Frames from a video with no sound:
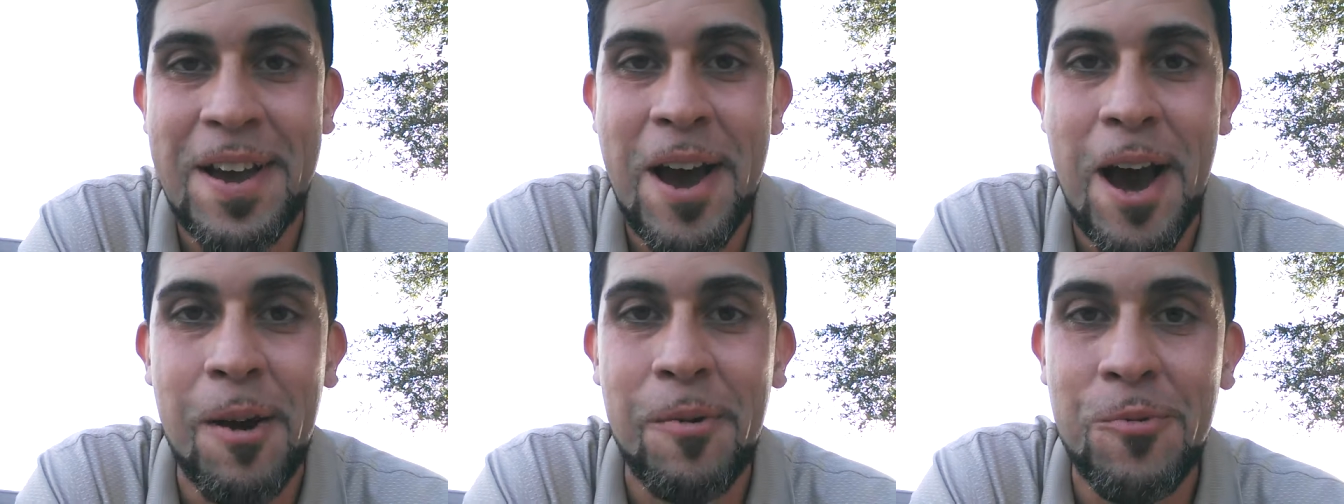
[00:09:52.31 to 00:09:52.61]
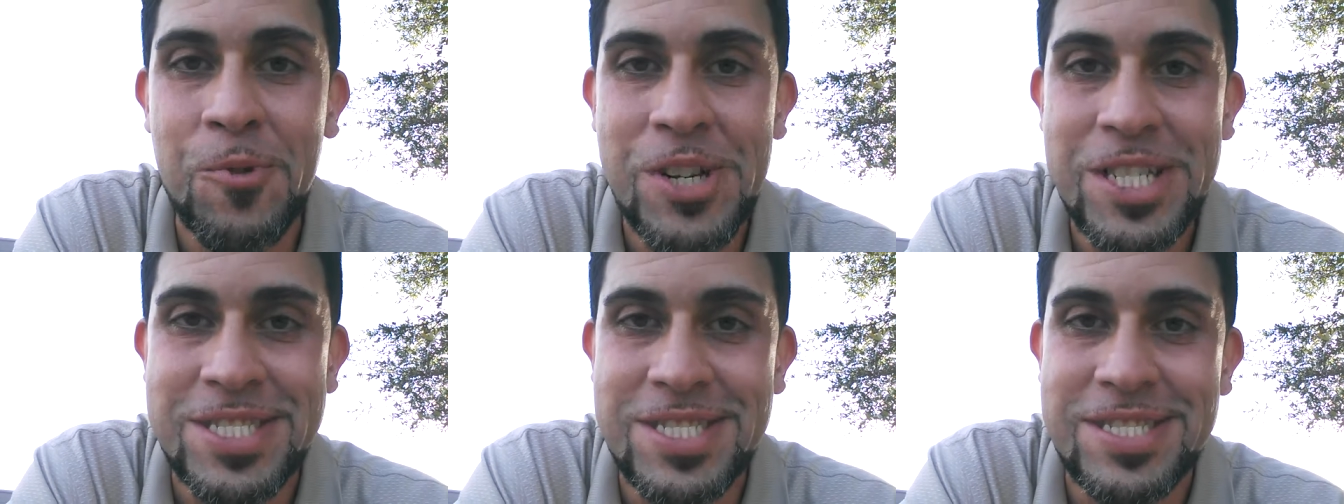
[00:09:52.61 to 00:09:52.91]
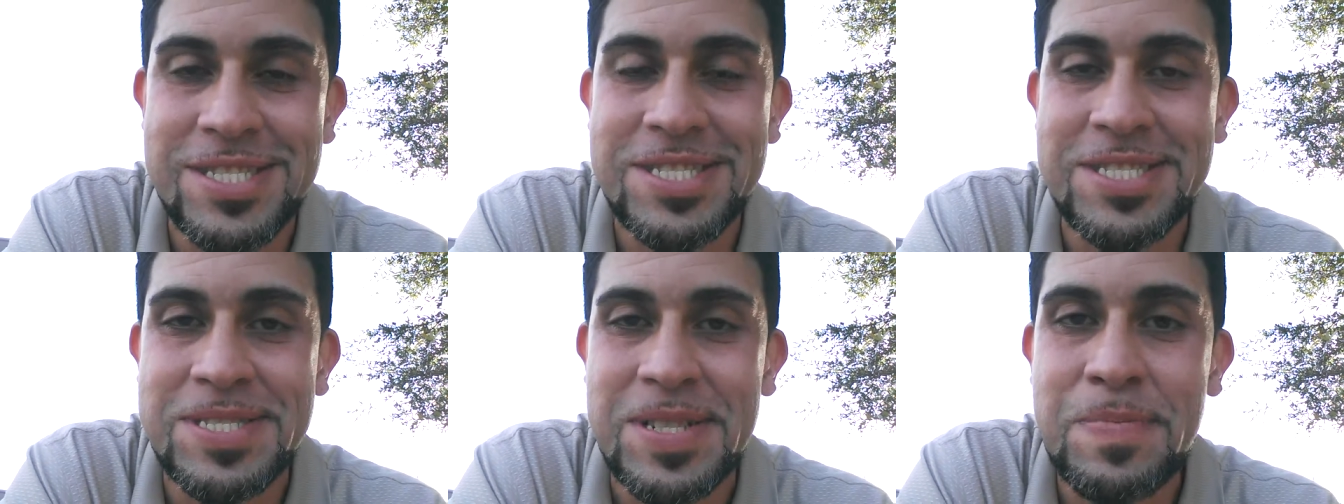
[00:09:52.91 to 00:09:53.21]
I'm
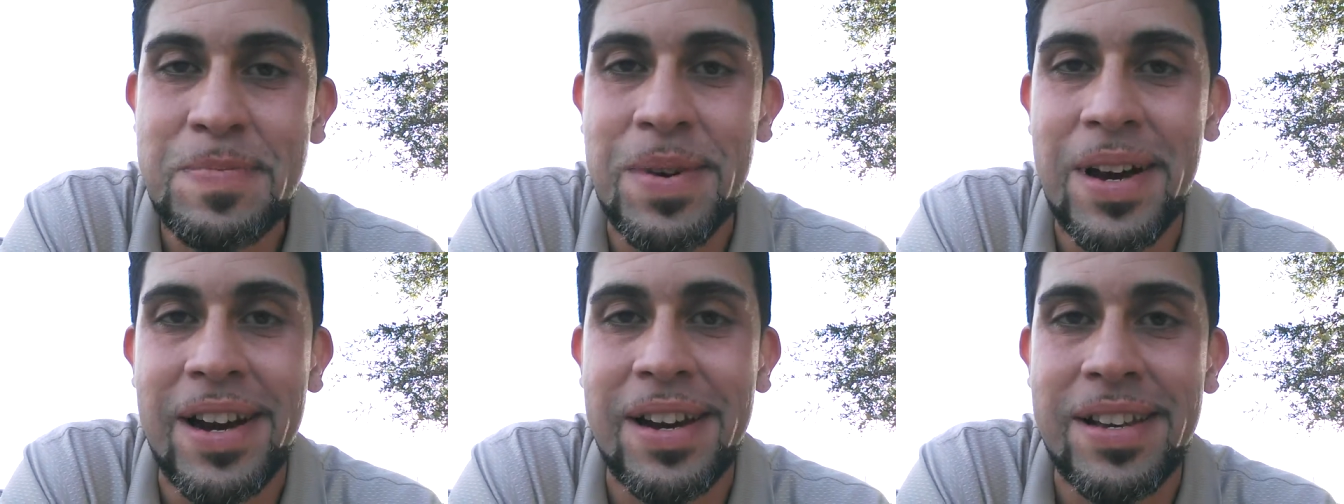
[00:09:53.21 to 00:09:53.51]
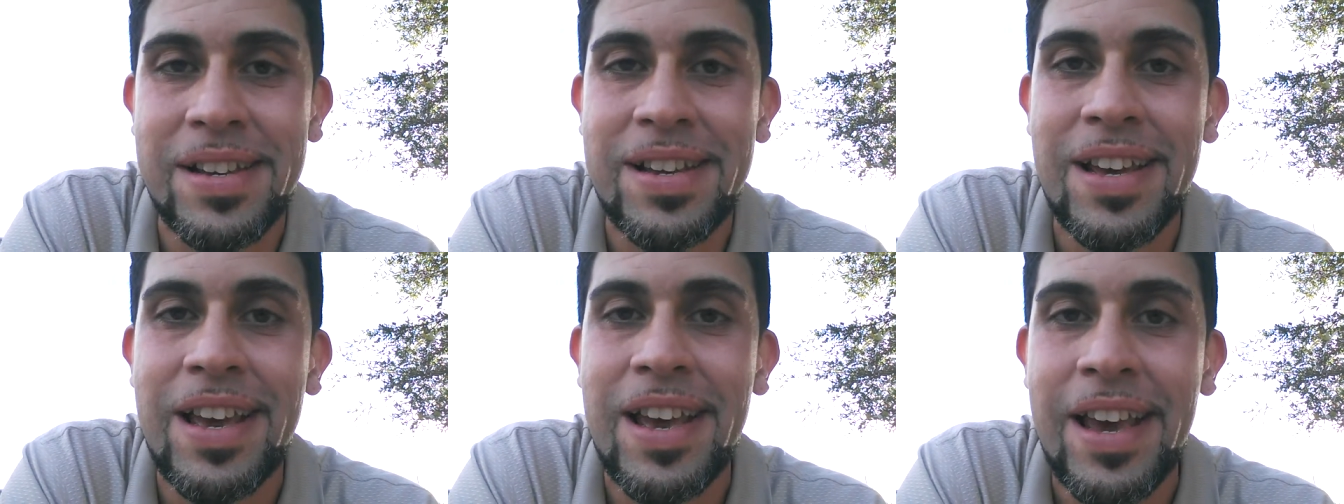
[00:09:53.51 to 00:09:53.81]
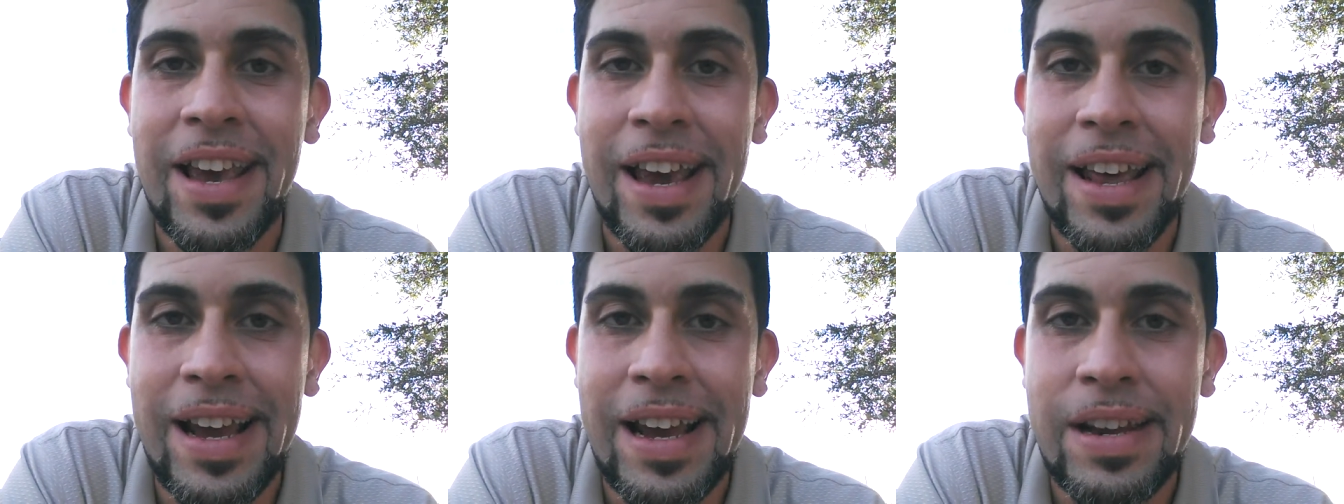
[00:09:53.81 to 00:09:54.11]
reaching somebody
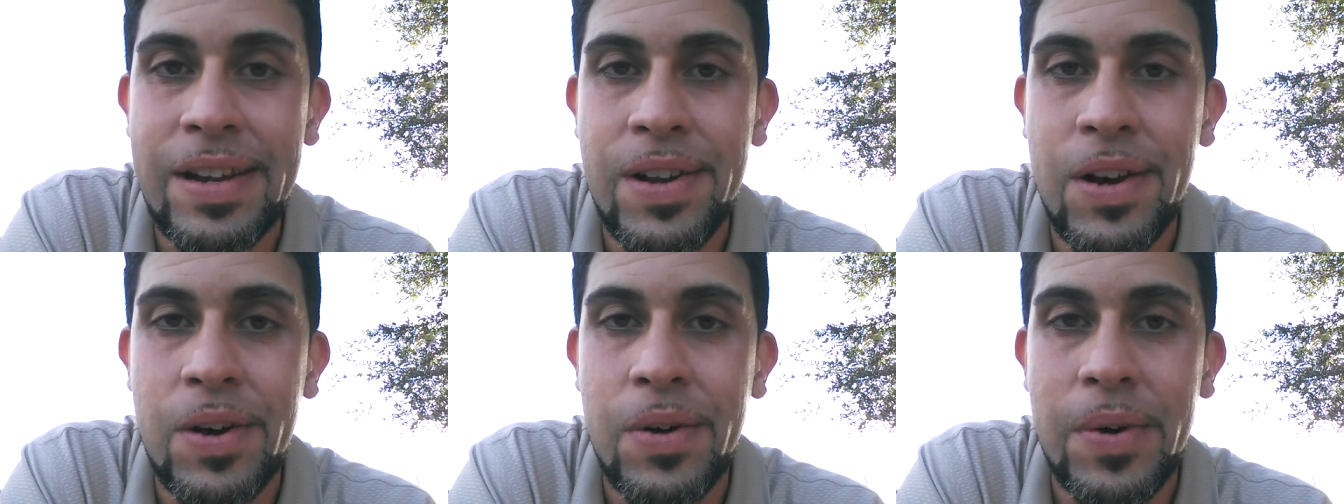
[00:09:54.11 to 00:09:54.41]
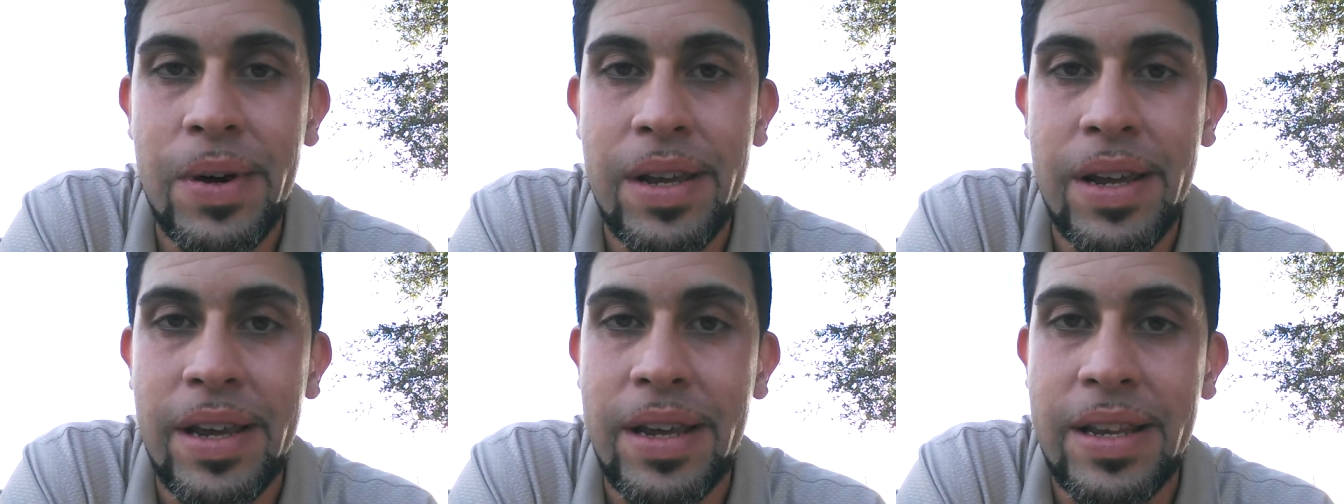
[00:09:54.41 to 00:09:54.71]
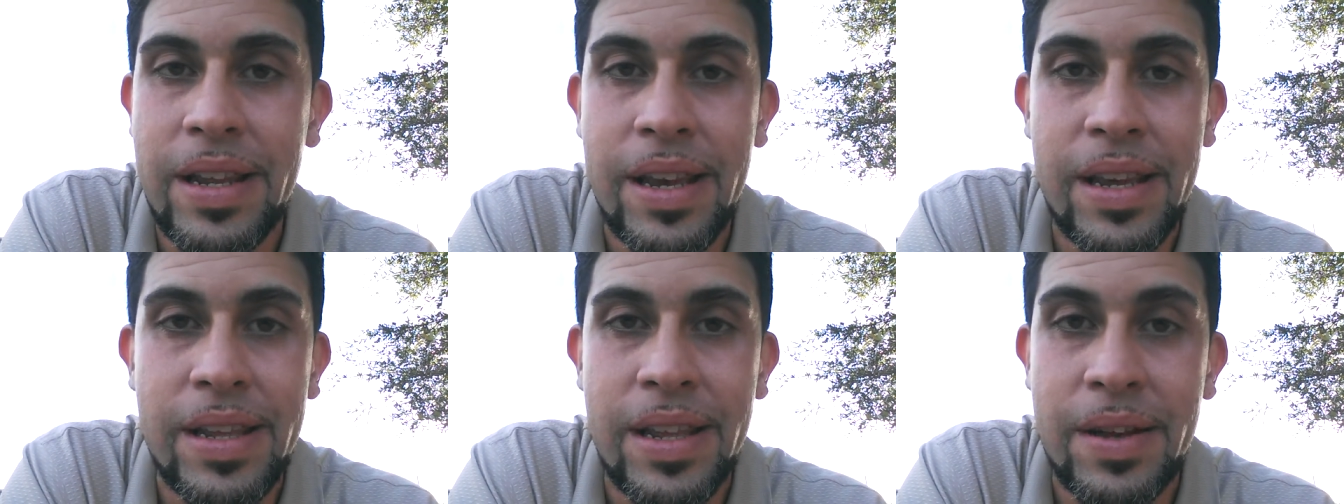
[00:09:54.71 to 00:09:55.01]
and I know it,
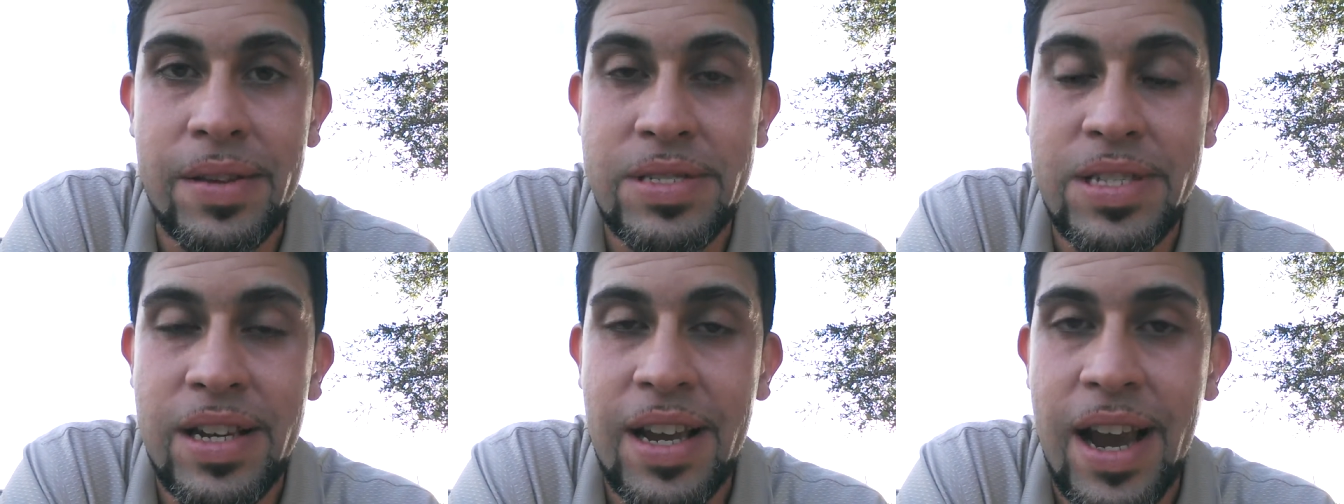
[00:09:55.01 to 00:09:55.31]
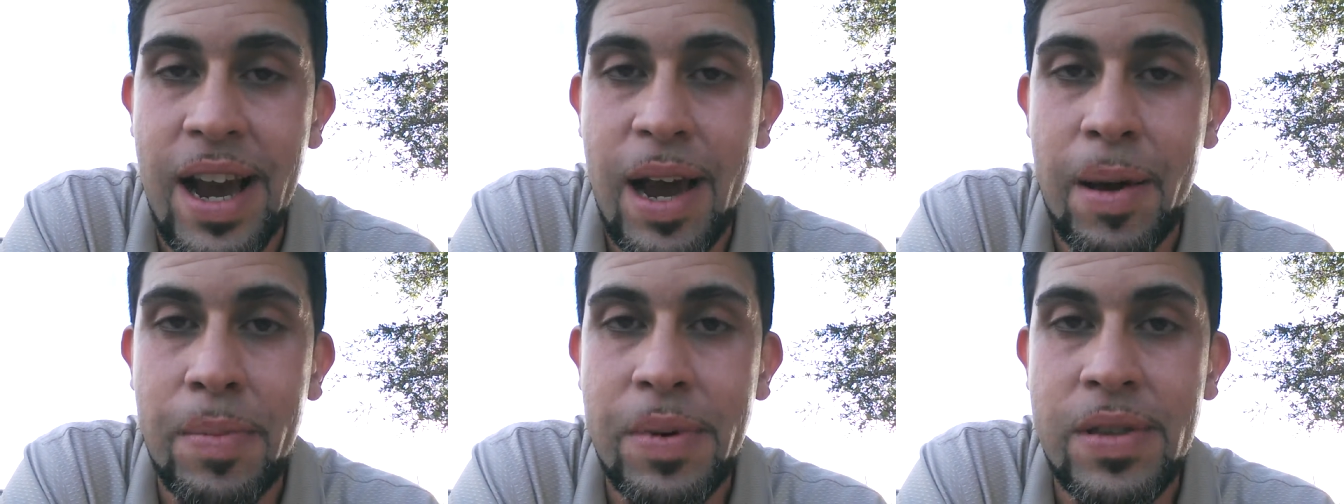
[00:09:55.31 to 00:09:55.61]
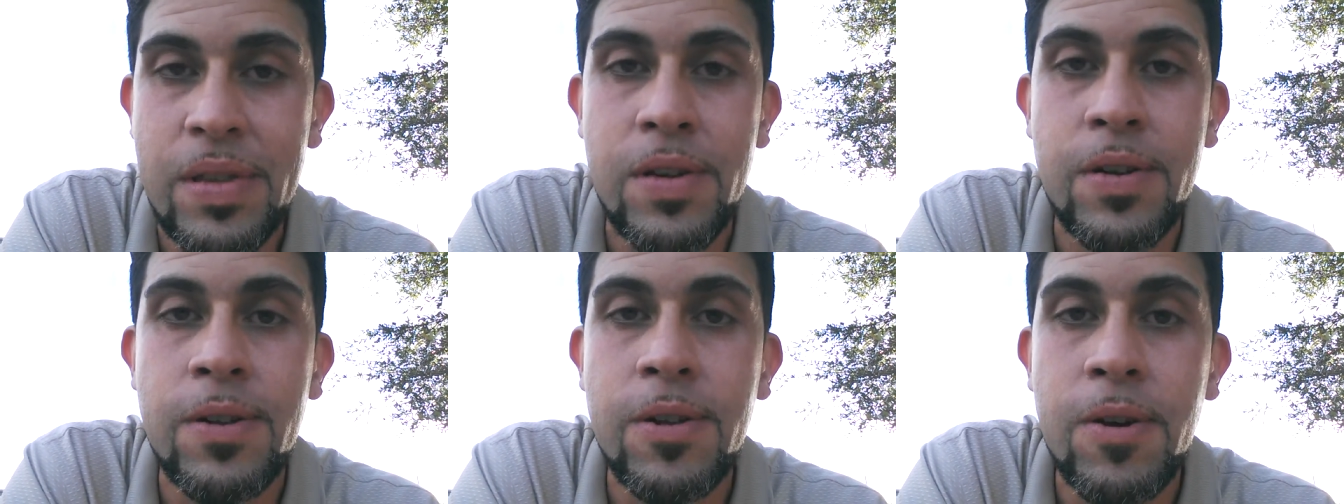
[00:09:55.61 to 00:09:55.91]
and, and to God
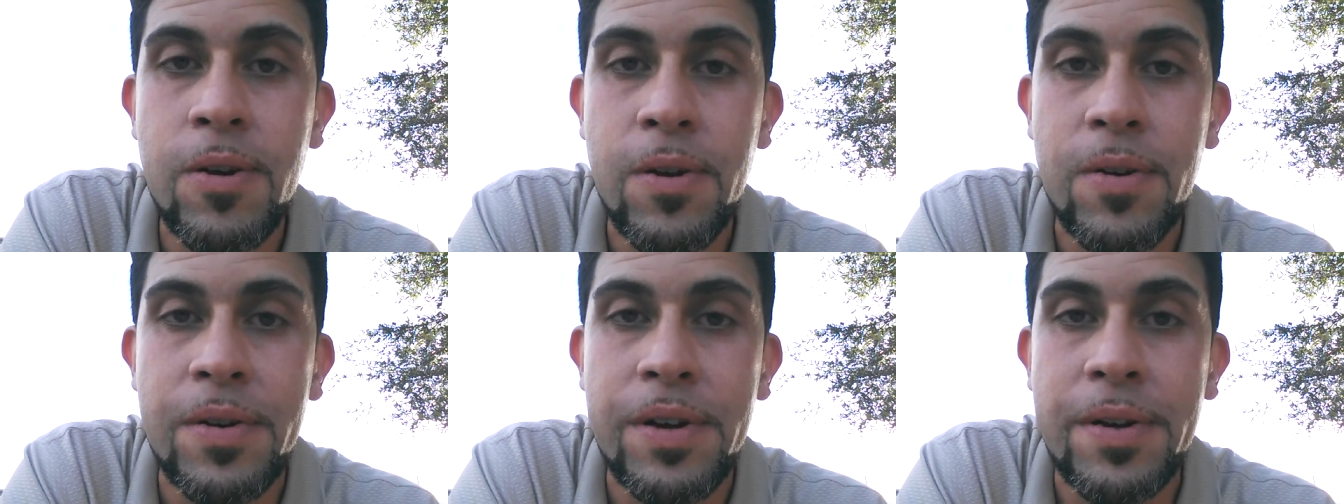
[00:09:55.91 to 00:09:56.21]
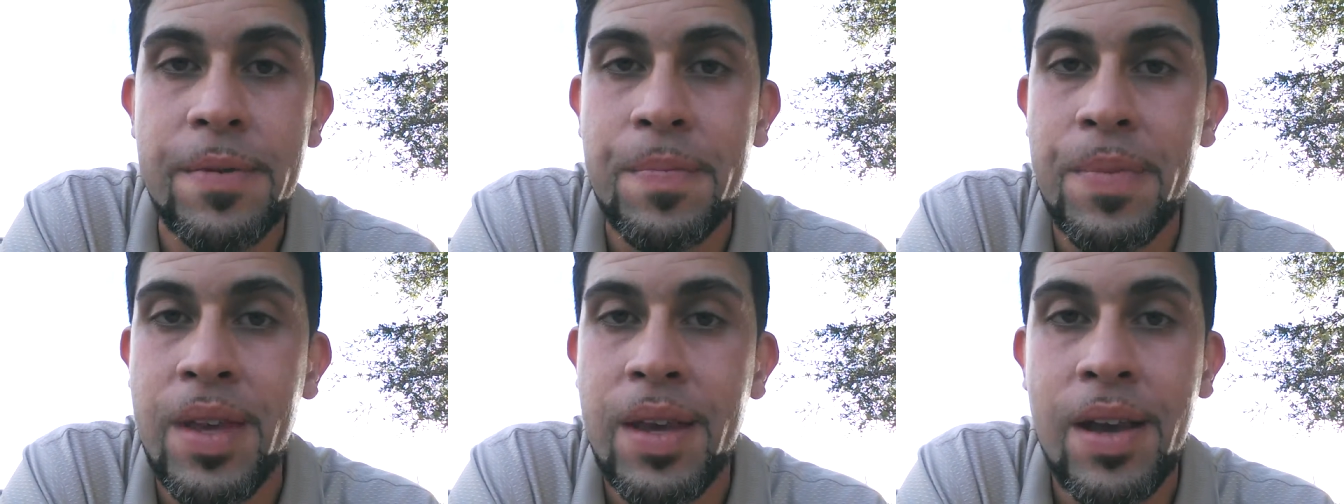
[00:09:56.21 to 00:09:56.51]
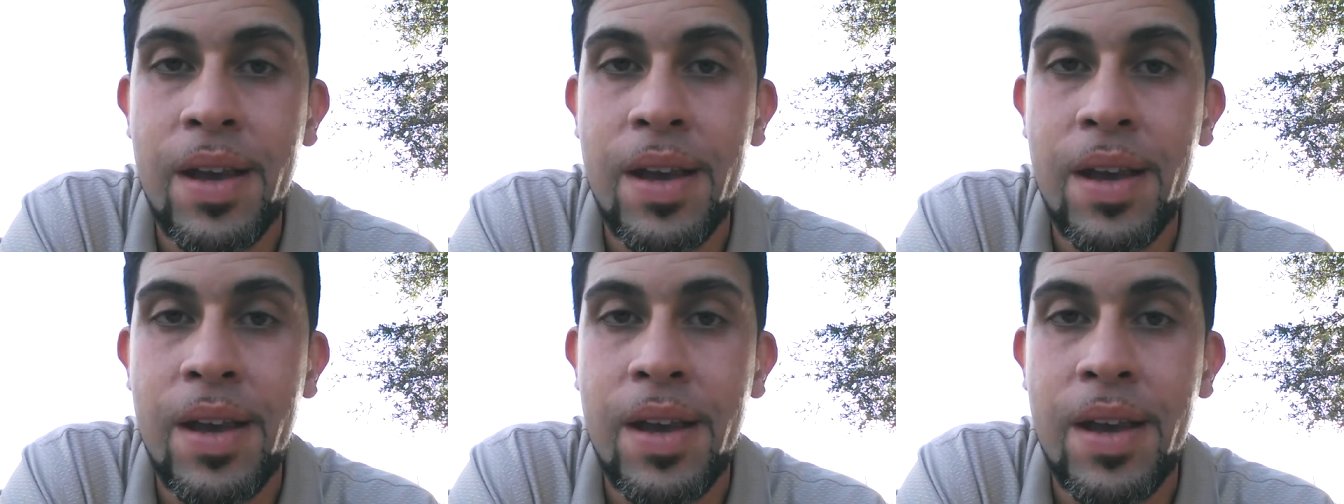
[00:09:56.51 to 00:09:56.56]
be the glory.